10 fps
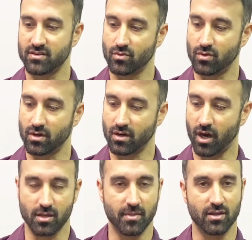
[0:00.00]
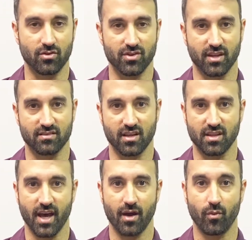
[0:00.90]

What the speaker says: or argument or things like that,